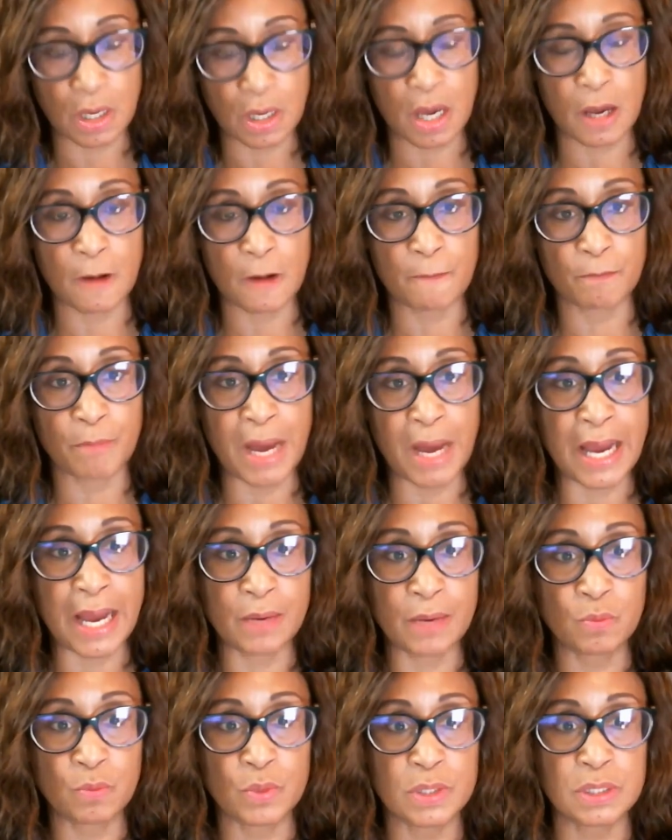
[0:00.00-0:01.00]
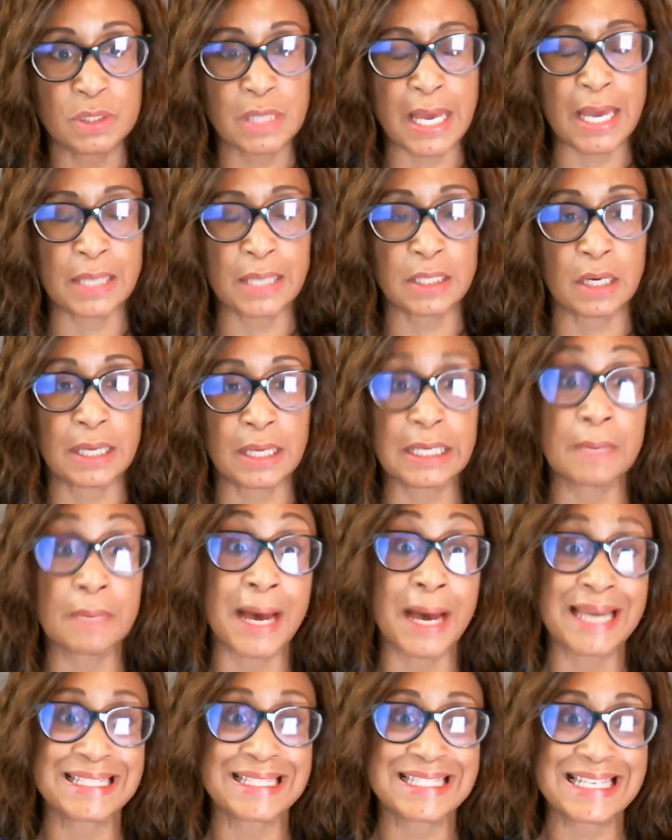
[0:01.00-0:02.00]
Mine was at
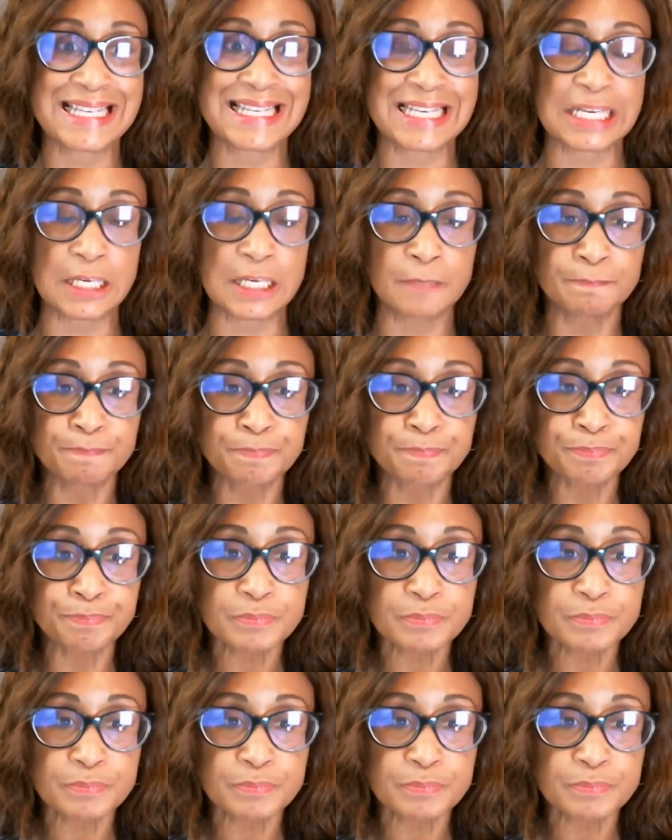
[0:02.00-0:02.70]
MIT,